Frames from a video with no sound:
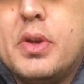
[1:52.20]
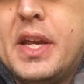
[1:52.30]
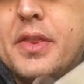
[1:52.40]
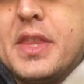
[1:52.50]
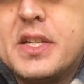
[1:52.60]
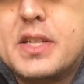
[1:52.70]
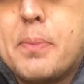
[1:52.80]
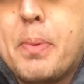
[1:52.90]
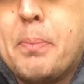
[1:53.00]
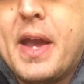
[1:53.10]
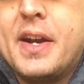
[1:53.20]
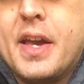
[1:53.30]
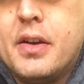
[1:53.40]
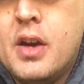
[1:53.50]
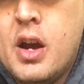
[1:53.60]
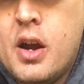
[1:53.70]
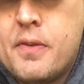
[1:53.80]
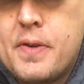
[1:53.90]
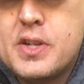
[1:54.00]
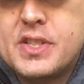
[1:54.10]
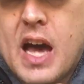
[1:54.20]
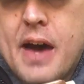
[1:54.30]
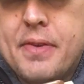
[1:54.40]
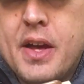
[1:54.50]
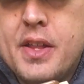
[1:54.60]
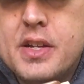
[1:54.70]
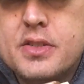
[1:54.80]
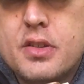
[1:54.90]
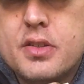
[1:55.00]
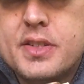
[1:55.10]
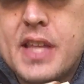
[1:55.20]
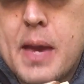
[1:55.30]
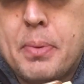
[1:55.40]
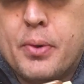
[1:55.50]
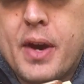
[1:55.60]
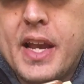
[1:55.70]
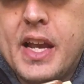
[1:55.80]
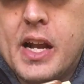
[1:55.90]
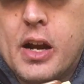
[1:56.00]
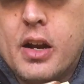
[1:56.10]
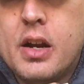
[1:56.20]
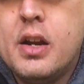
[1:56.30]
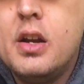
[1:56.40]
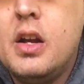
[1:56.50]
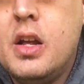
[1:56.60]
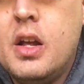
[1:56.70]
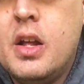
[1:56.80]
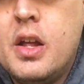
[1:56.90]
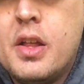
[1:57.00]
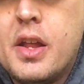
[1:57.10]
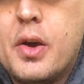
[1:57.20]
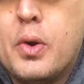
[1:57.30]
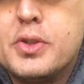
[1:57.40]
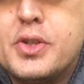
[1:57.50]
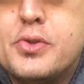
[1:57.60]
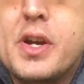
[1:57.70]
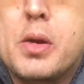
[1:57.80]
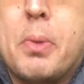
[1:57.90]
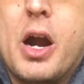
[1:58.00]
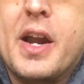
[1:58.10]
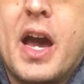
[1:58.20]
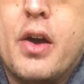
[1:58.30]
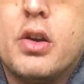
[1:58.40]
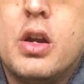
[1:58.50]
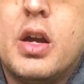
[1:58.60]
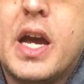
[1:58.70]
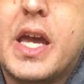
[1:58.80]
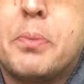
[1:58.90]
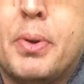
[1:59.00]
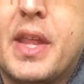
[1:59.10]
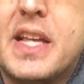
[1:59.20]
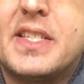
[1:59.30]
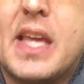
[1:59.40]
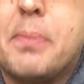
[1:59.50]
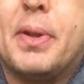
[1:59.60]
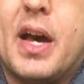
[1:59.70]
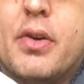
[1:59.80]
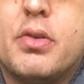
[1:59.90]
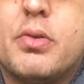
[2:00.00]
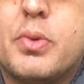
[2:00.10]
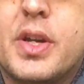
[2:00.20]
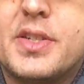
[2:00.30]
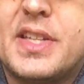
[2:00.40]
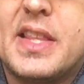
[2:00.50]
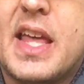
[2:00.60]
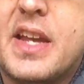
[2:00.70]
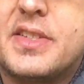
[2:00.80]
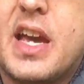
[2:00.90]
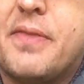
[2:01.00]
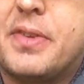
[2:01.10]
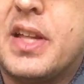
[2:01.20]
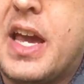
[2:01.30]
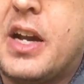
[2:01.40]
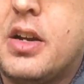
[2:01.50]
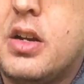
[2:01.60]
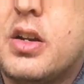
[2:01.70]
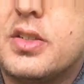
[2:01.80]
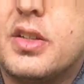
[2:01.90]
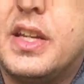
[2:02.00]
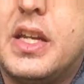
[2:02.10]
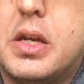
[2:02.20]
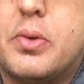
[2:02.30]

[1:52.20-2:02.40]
heating things up and bending it. First off, there's a little staple right here that holds the trigger bar down. I gotta pull that staple out. We're gonna set that aside for later because I'll need to